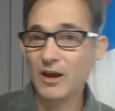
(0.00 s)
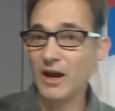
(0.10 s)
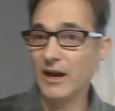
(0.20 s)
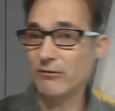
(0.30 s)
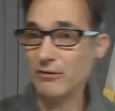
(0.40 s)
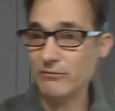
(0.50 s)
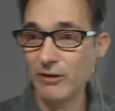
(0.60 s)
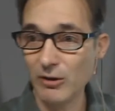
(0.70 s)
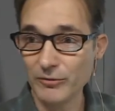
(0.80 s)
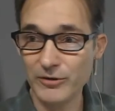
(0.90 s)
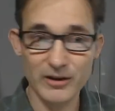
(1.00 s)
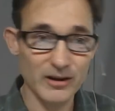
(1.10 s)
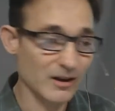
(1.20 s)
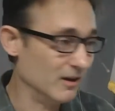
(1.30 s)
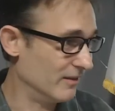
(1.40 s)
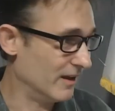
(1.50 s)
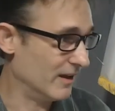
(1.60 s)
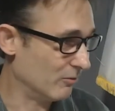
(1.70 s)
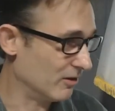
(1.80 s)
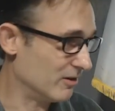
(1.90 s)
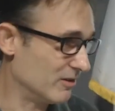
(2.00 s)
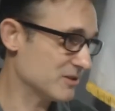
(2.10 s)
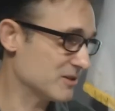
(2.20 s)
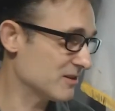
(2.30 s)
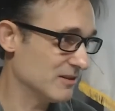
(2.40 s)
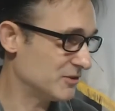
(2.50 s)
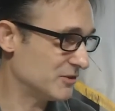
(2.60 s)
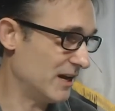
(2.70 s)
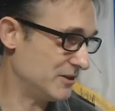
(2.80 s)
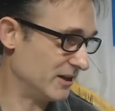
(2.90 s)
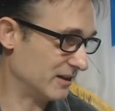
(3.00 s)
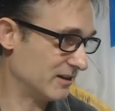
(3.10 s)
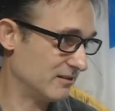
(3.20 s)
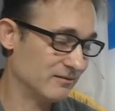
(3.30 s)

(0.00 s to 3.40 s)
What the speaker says: a revolt that was tragic.